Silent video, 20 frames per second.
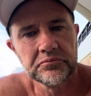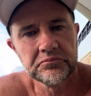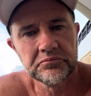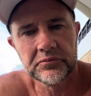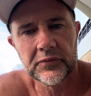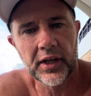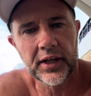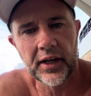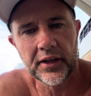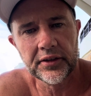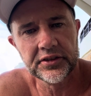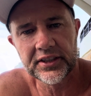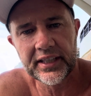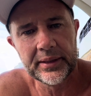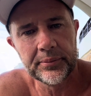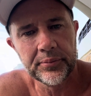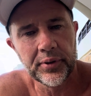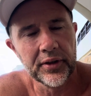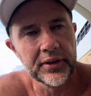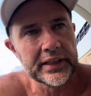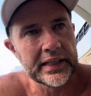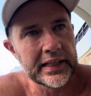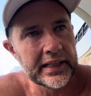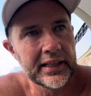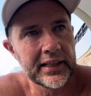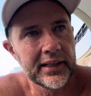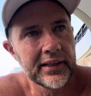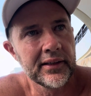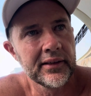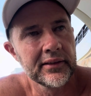don't skimp on
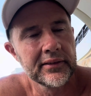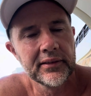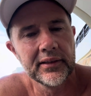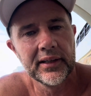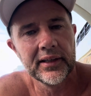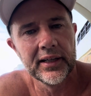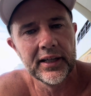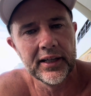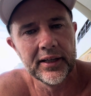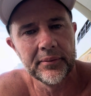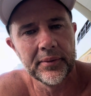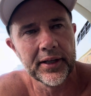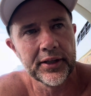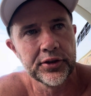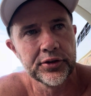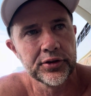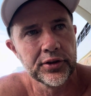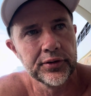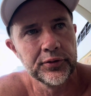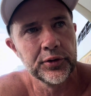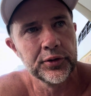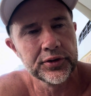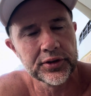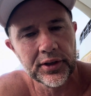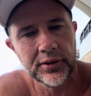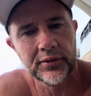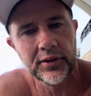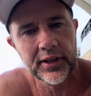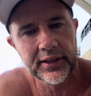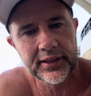gear, making sure I've always got
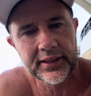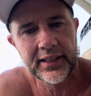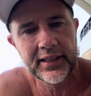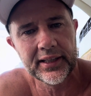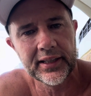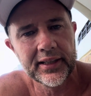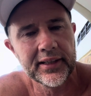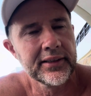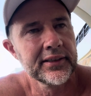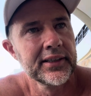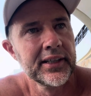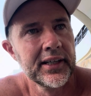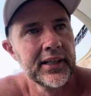the right gear.